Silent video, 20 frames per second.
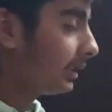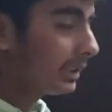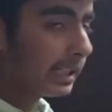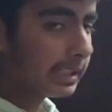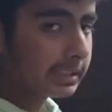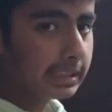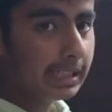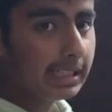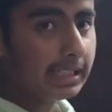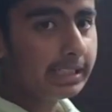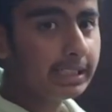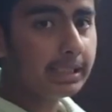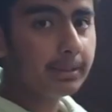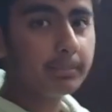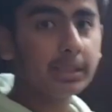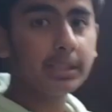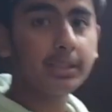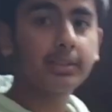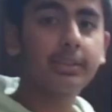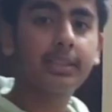Ductility
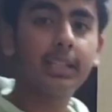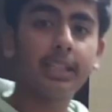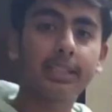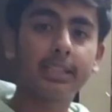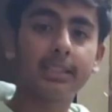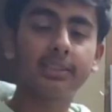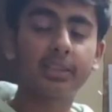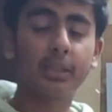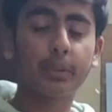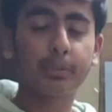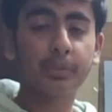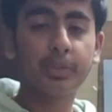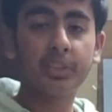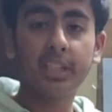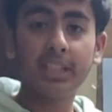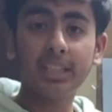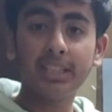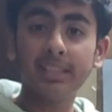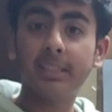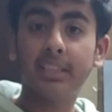means that a
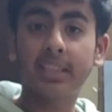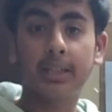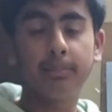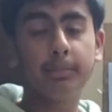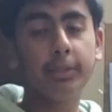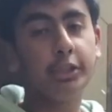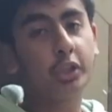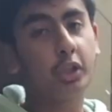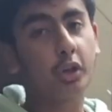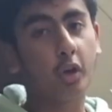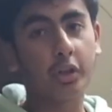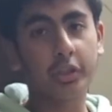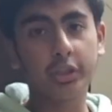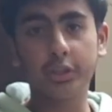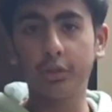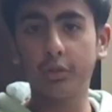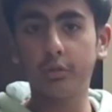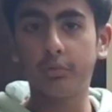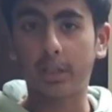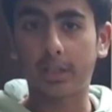substance can be drawn
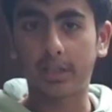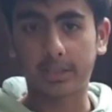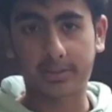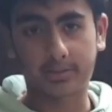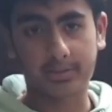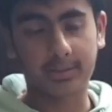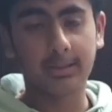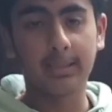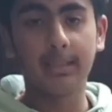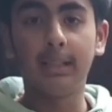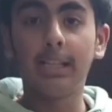into wires.